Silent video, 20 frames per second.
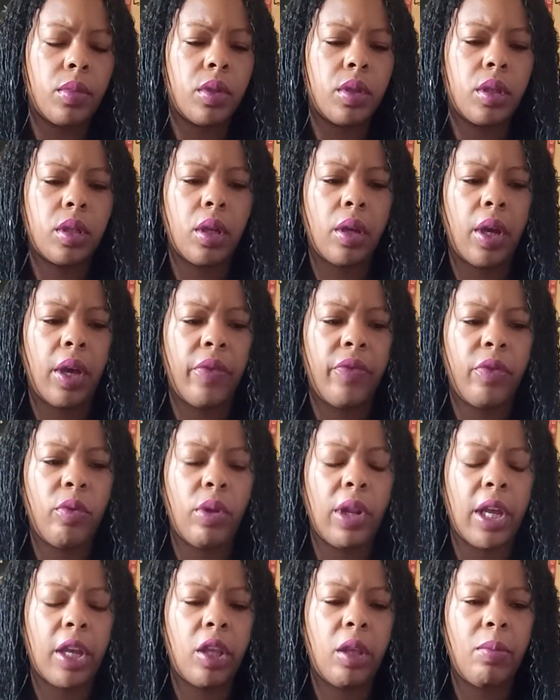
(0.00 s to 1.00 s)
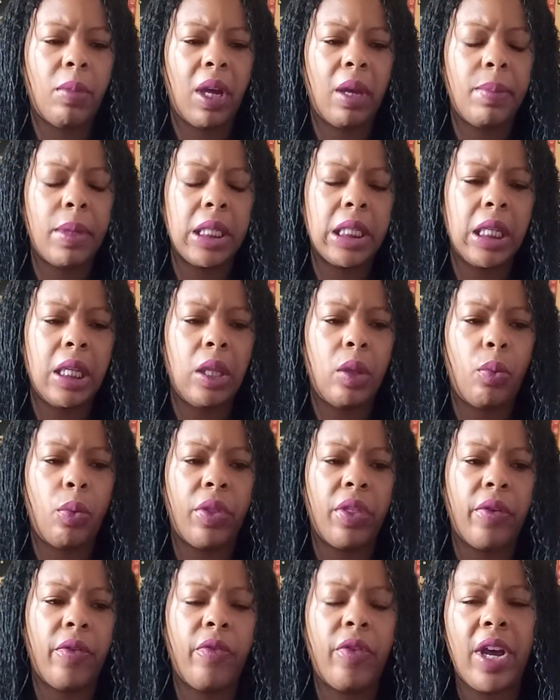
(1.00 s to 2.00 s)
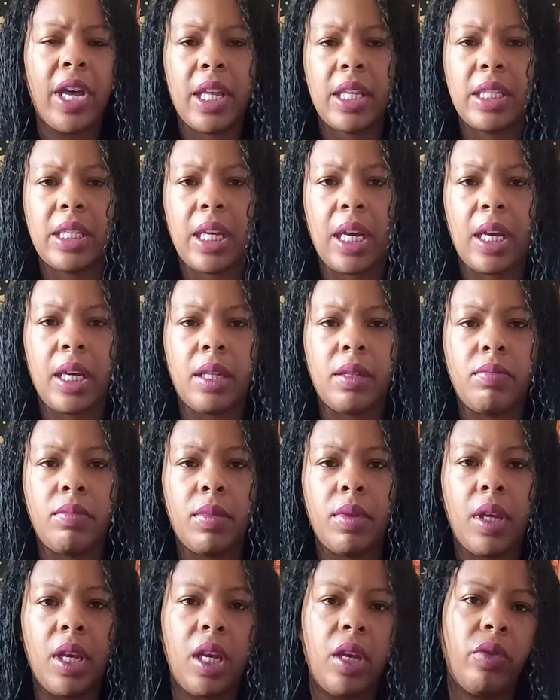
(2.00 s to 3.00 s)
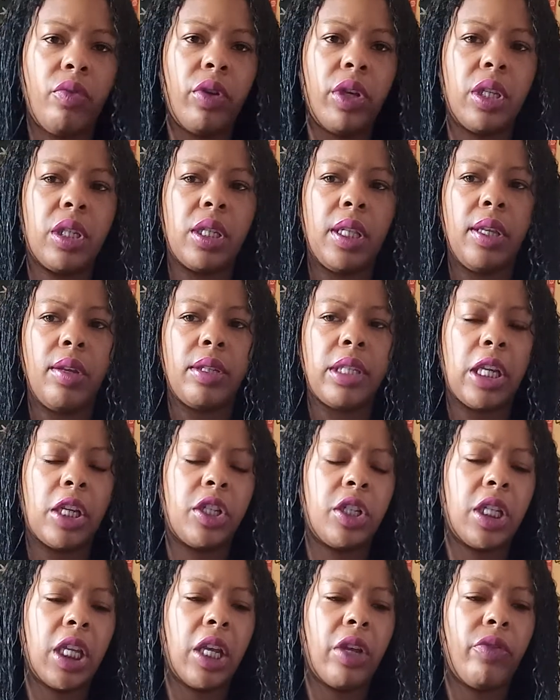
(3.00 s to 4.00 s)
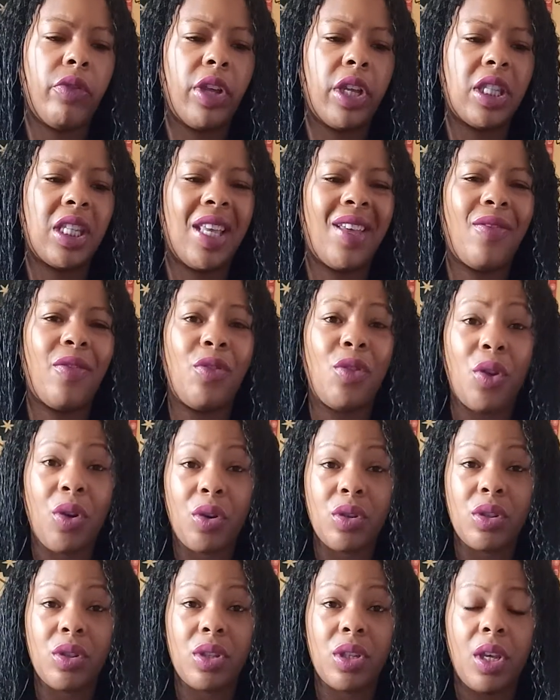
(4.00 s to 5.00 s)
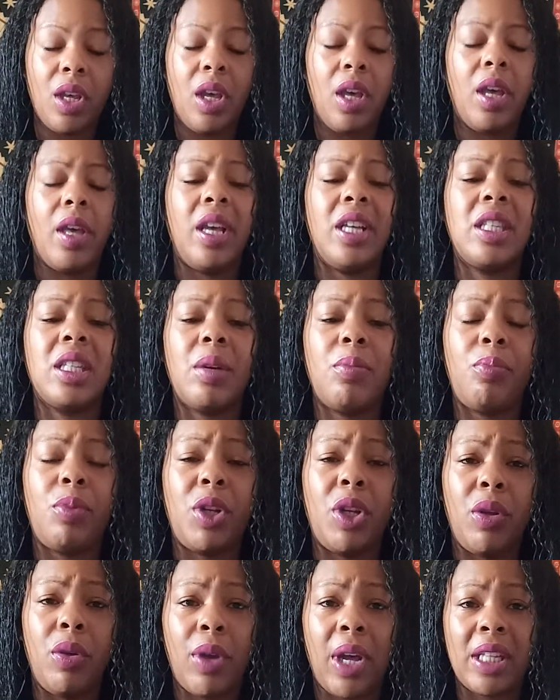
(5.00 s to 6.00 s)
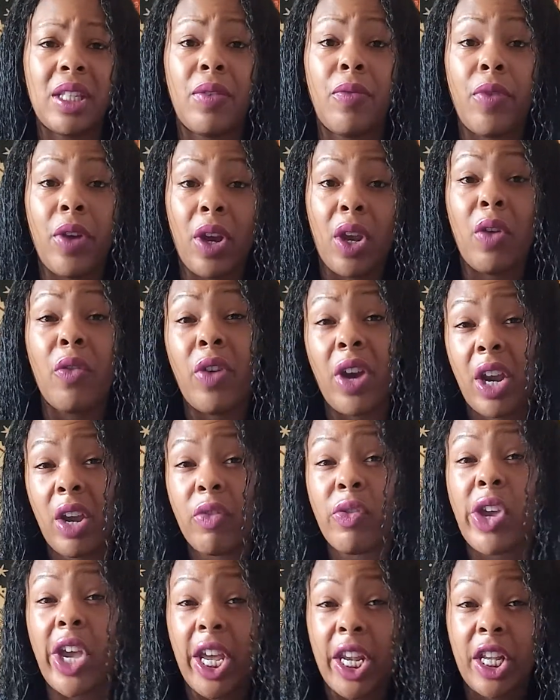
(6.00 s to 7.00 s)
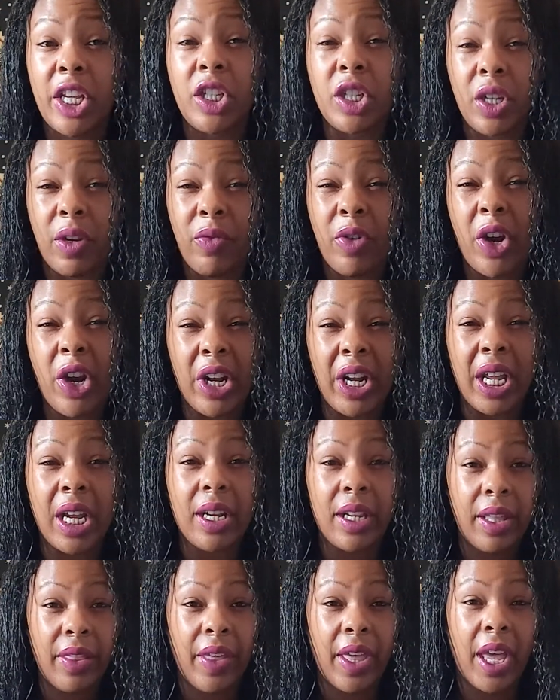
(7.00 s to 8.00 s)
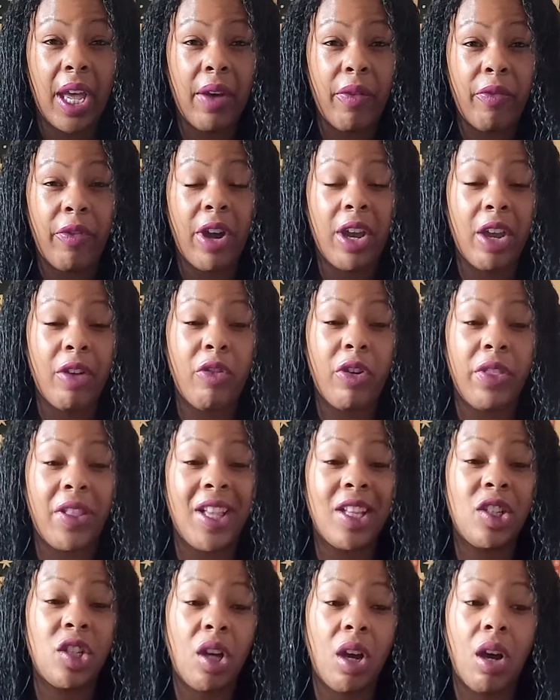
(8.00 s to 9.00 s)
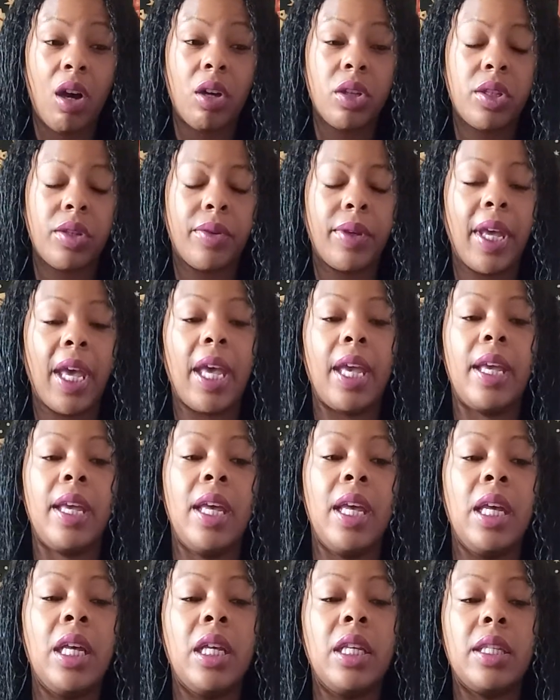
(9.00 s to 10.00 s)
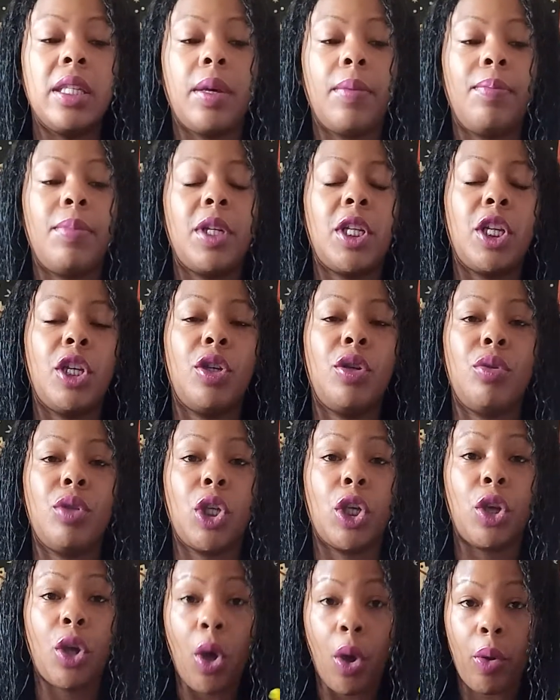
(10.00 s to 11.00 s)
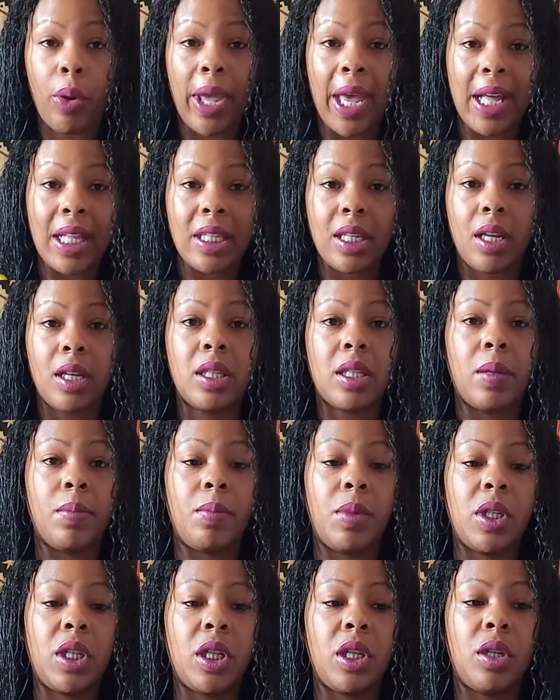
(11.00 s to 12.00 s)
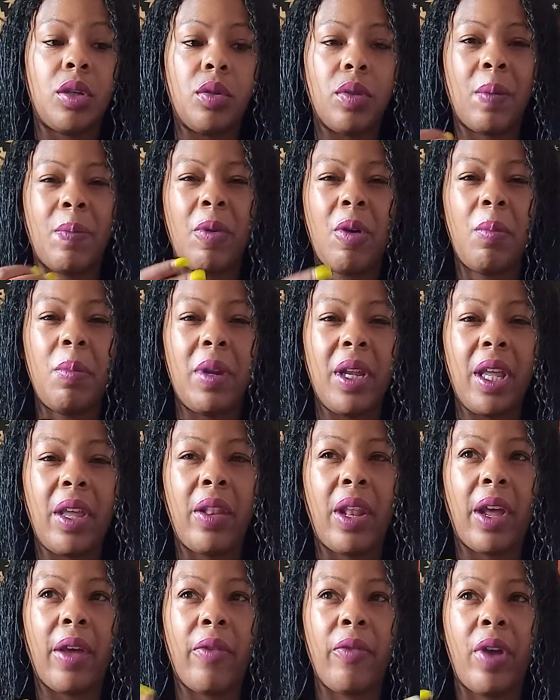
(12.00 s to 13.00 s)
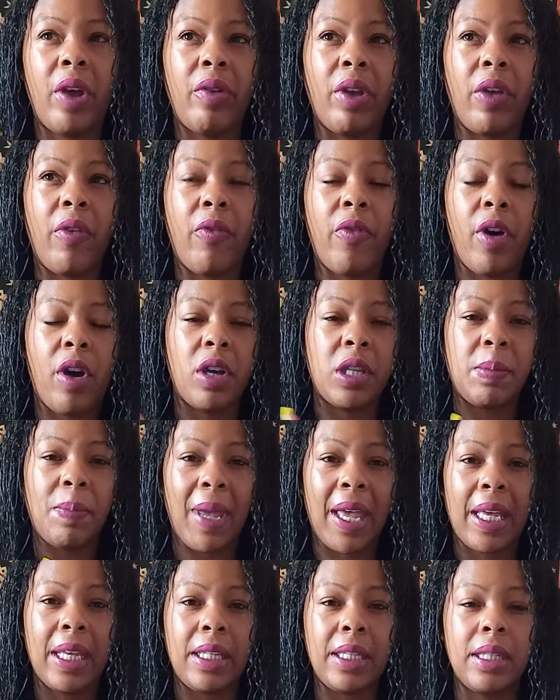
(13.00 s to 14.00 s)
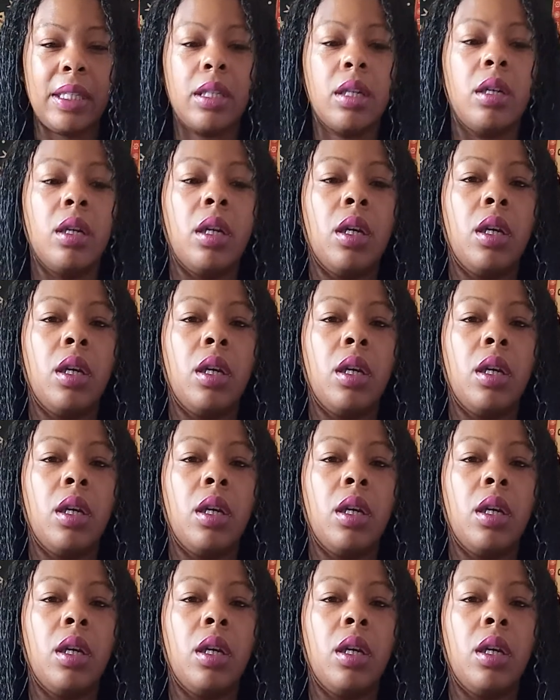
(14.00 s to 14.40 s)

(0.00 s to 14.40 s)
So I feel like you might have been dealing with a fire sign, Aries, Leo, Sagittarius. If not, somebody who has a very fiery energy, very likely they have fire in their chart, okay? Somebody who's a go-getter, somebody who, probably like very fast-paced,